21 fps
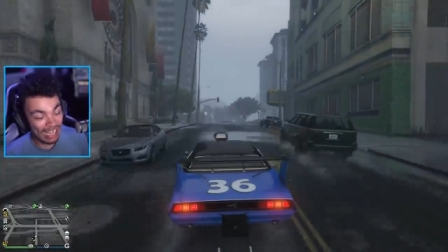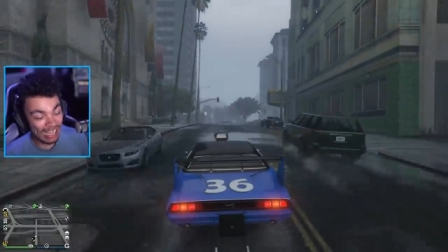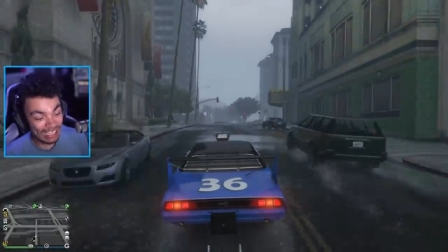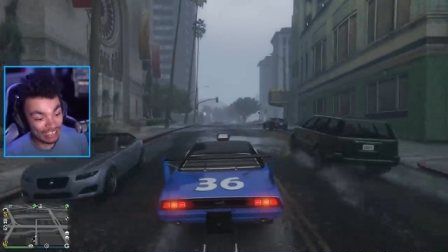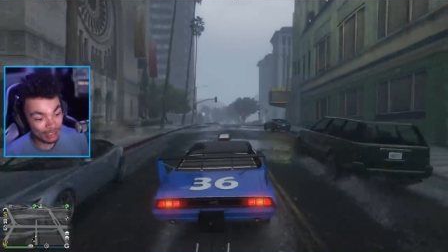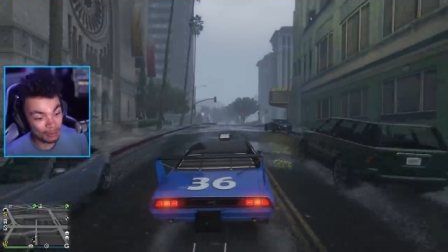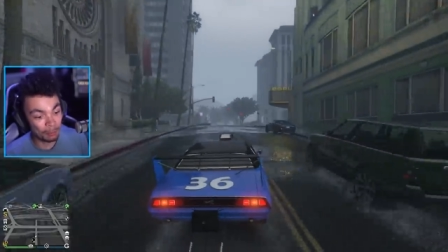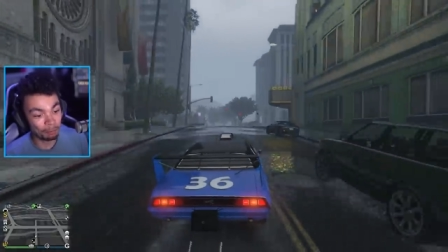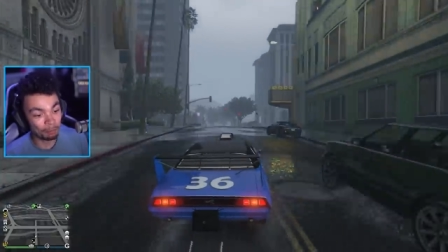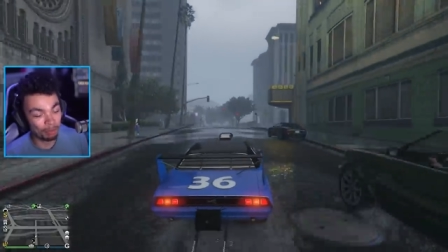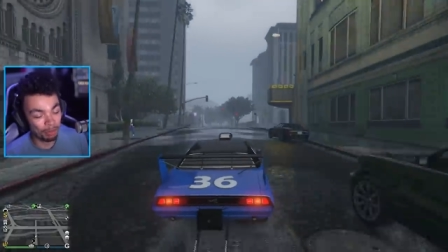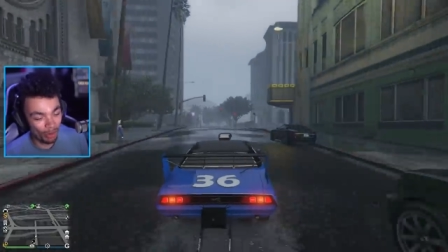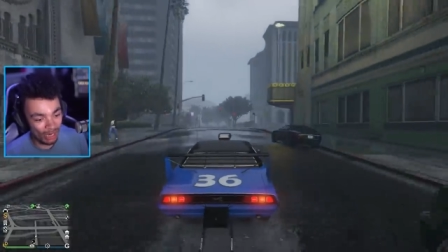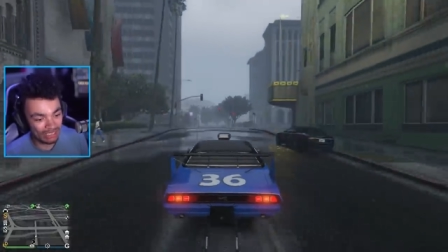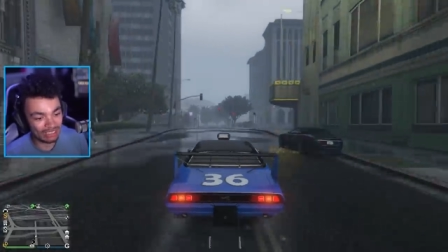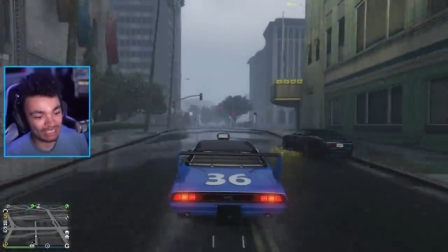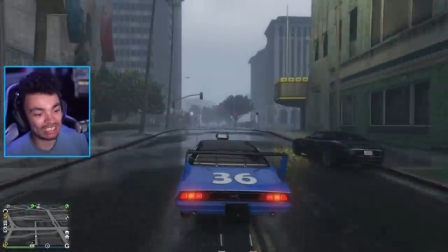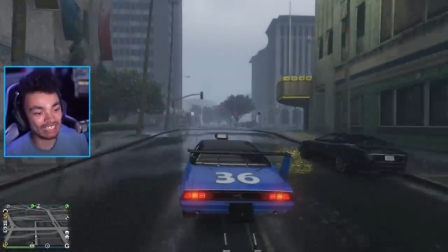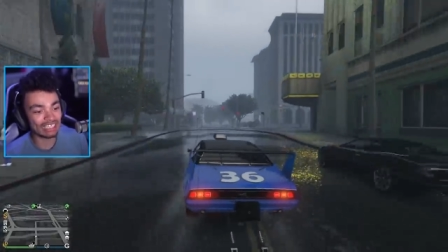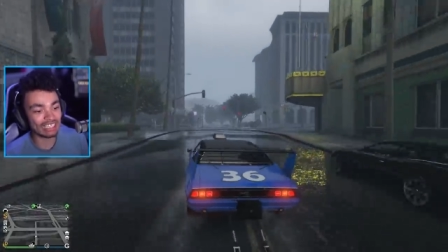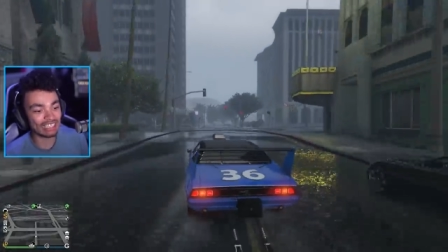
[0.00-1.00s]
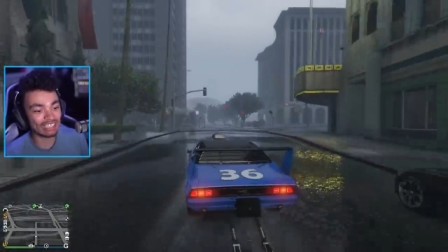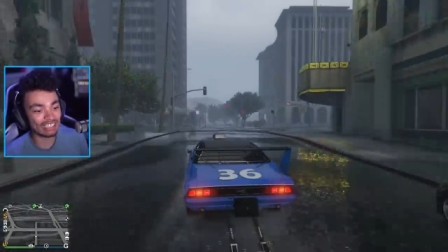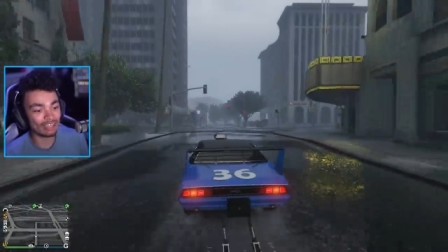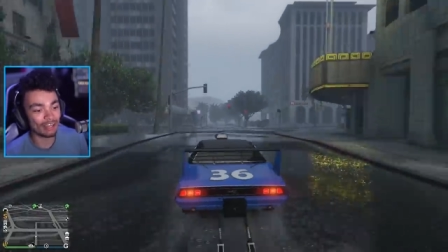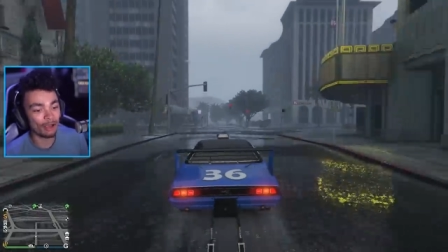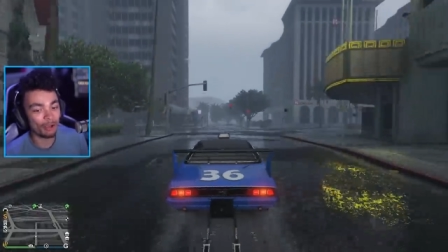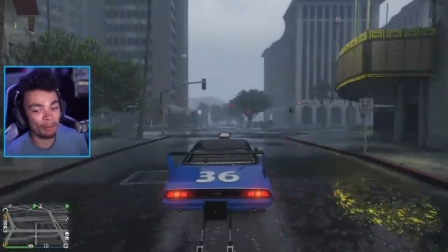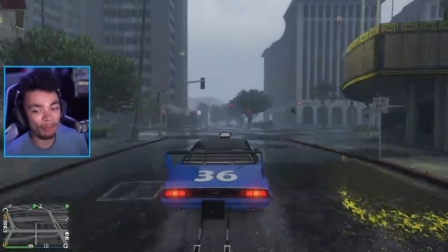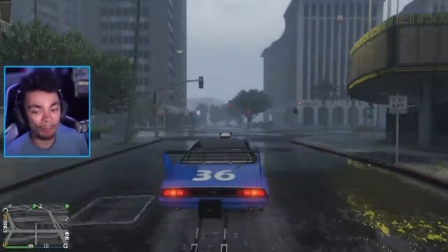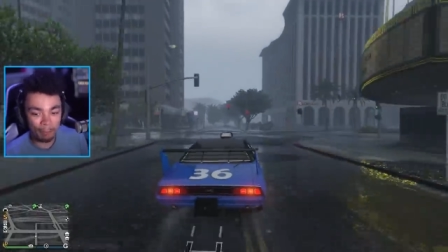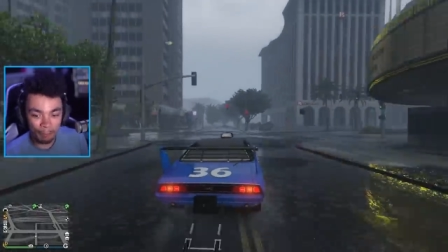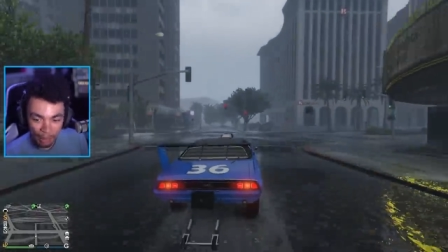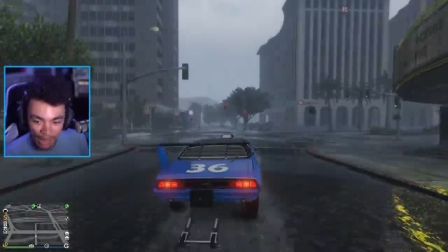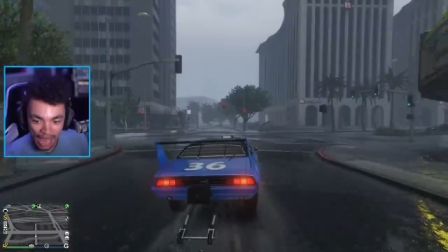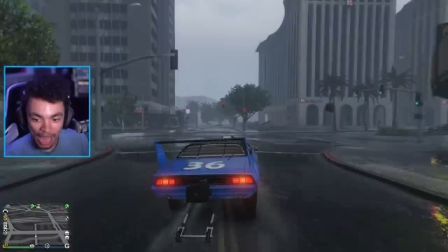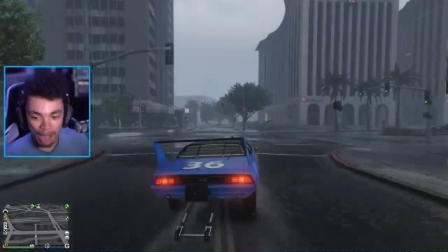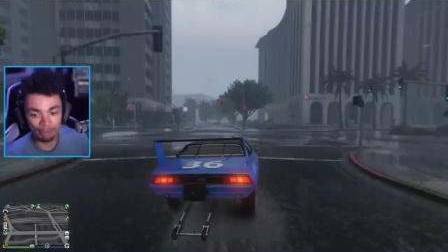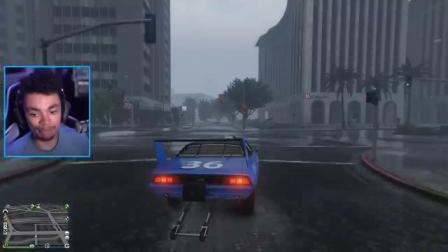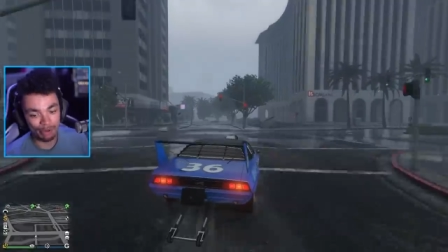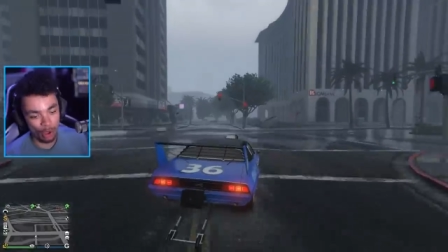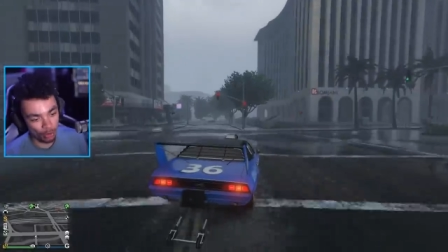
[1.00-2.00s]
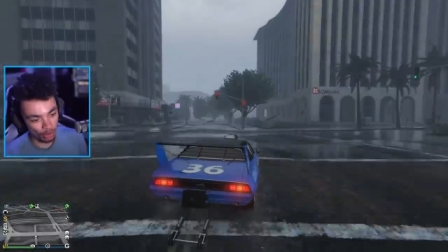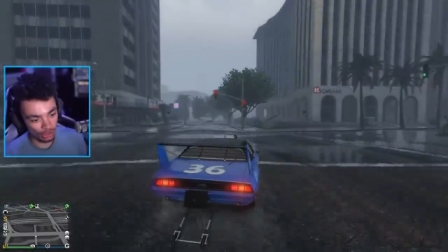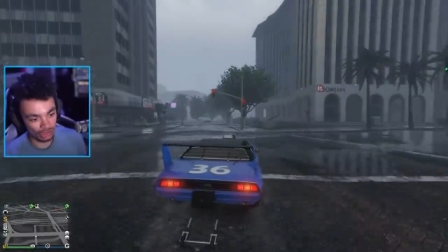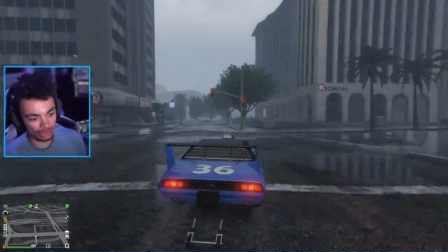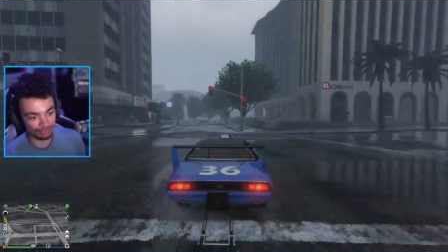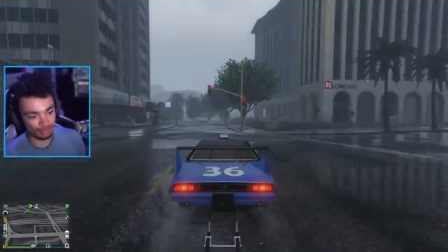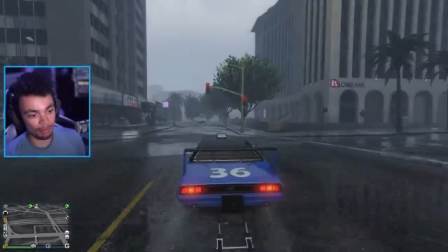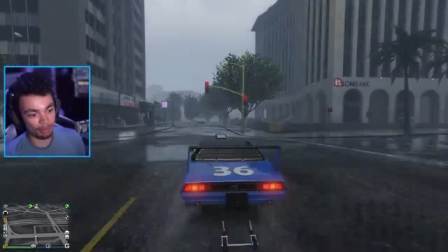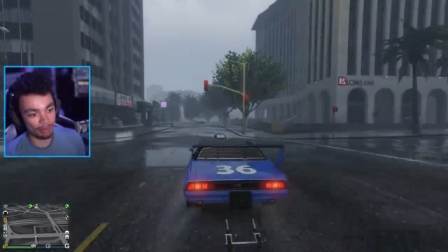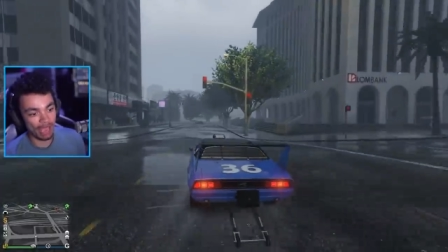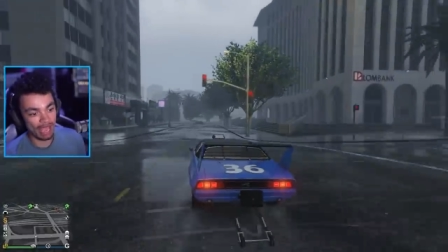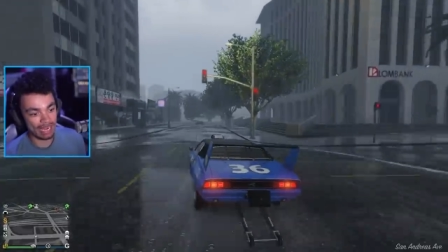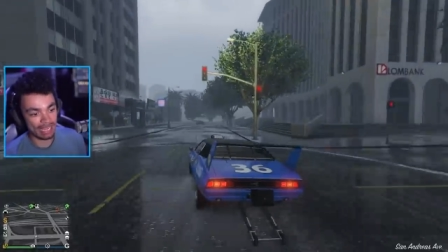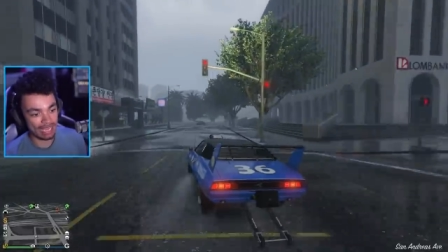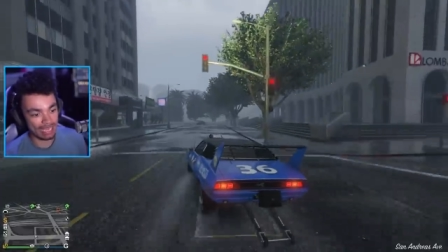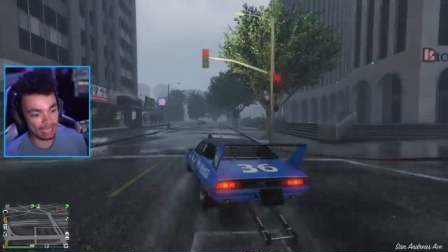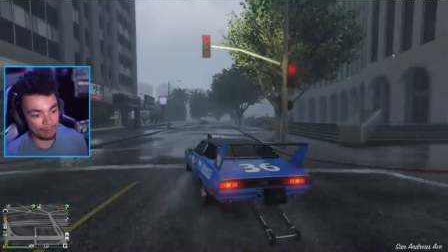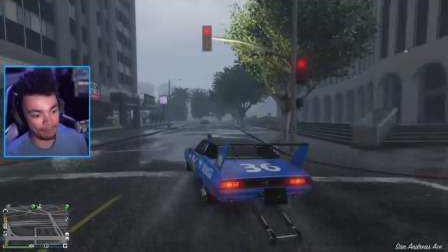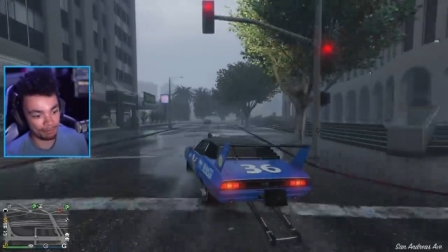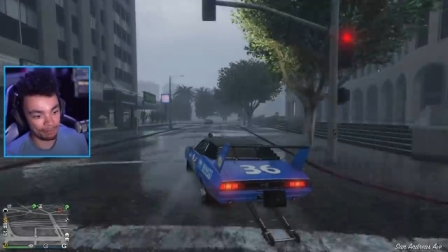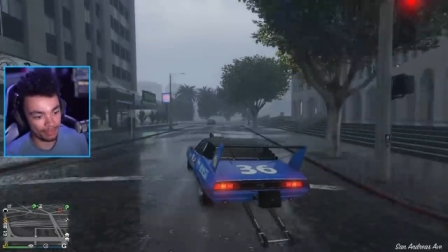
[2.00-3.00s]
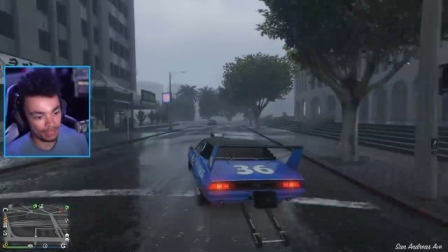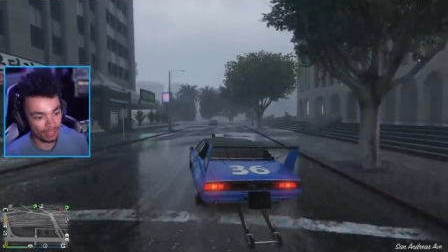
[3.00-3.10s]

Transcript: It's pretty bare bones for Benny.